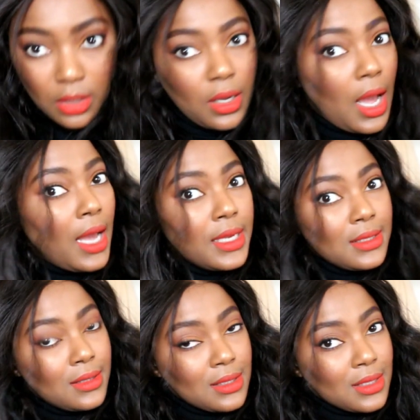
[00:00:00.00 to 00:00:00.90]

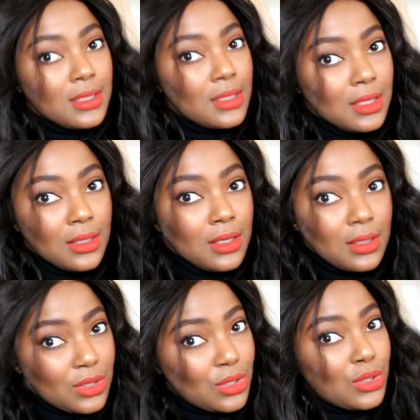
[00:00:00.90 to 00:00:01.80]
Guys, this is
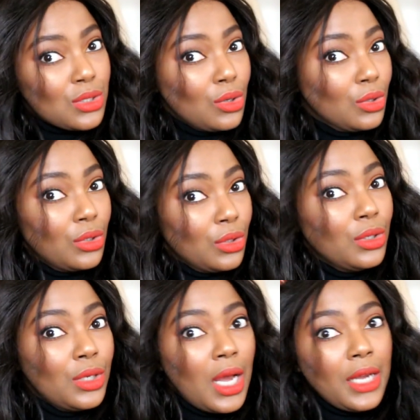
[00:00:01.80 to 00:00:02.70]
so
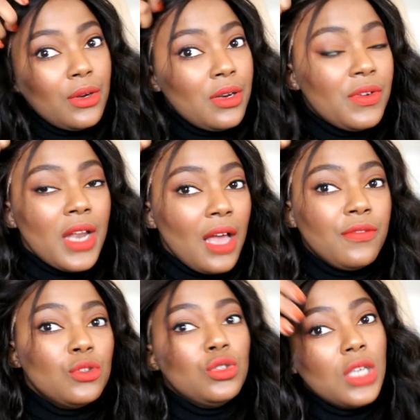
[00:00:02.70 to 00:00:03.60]
good. I don't even have
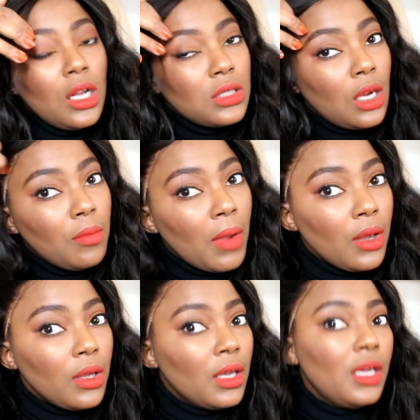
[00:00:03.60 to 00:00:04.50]
to gel down
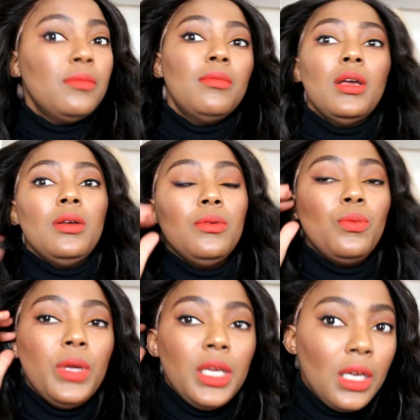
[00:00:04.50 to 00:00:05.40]
my
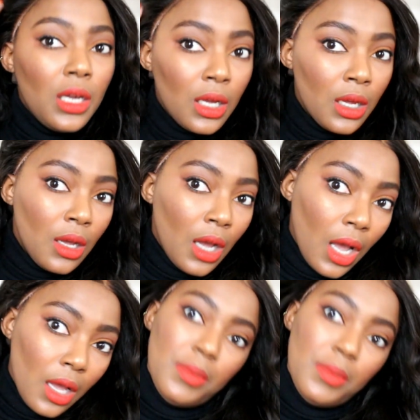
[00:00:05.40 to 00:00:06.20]
wig. I